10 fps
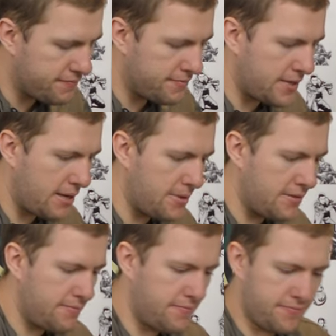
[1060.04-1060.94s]
Damn it.
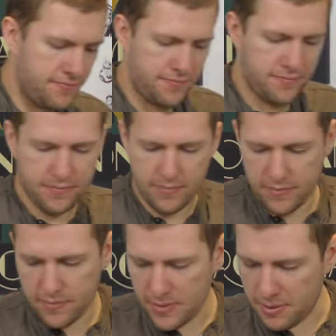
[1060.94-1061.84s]

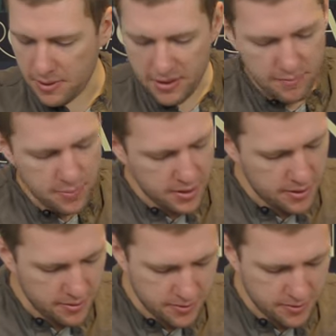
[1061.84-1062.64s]
Why did you put it on the